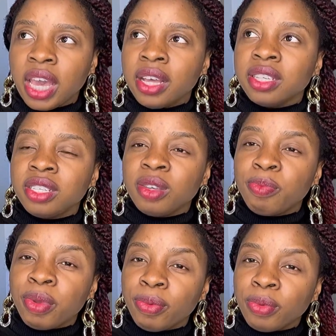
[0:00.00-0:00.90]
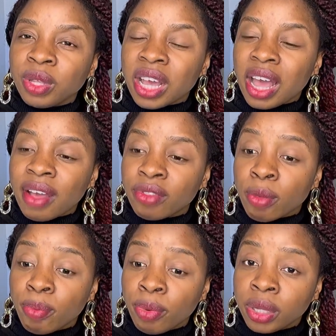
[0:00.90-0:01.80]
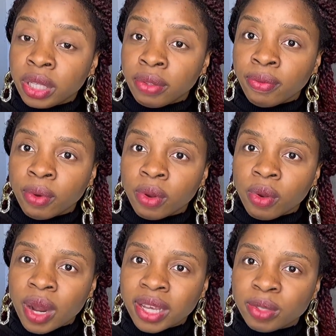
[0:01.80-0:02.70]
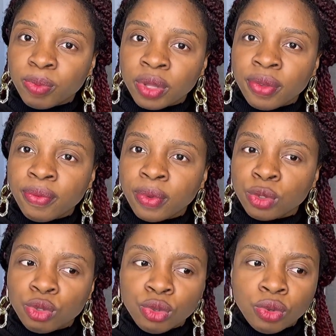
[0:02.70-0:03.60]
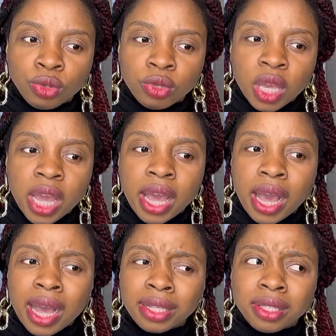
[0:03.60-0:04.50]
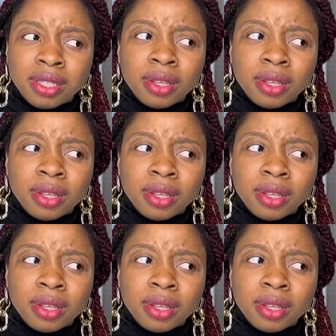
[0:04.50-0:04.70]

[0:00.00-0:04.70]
see people that have the burden for christ burden for souls and